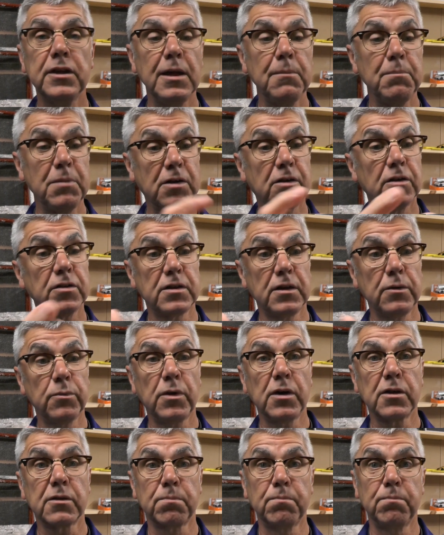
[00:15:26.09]
it because it
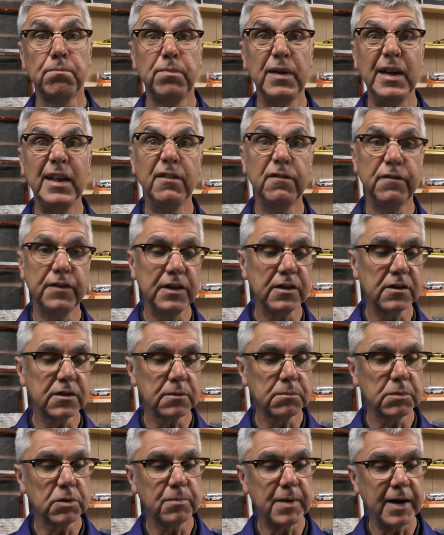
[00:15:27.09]
was
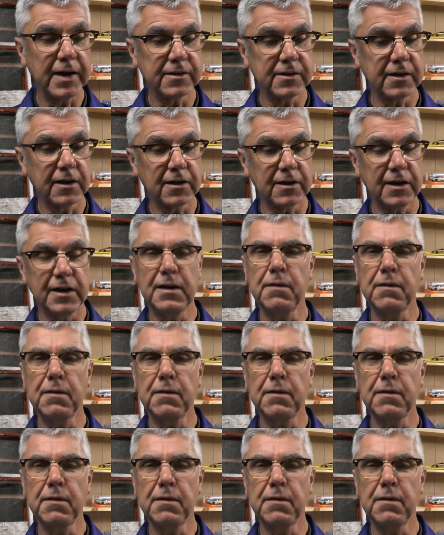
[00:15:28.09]
invincible basically,